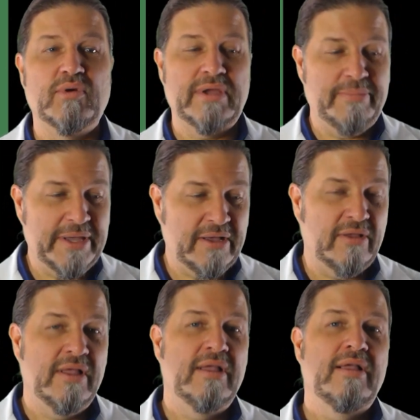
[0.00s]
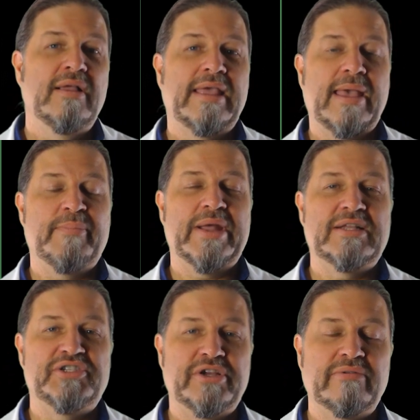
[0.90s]
Your email
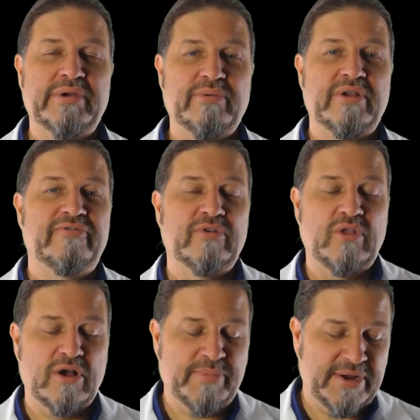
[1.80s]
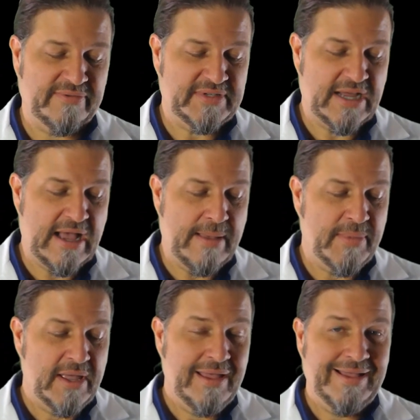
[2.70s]
campaigns generally run for a long period of time.